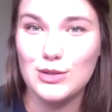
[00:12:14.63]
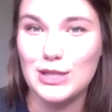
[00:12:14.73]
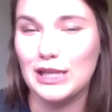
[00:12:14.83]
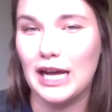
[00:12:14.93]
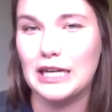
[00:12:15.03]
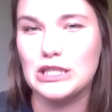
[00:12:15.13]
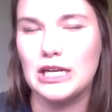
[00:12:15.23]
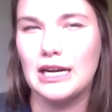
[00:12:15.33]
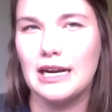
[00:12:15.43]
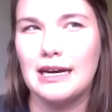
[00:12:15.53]
There's an
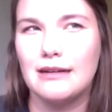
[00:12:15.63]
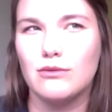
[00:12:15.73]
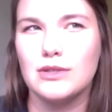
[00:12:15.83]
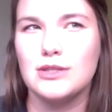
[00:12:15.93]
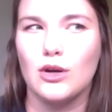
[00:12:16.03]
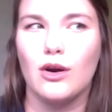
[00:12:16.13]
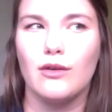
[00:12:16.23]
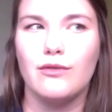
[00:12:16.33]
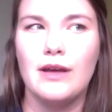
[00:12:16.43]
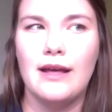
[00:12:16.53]
election reserve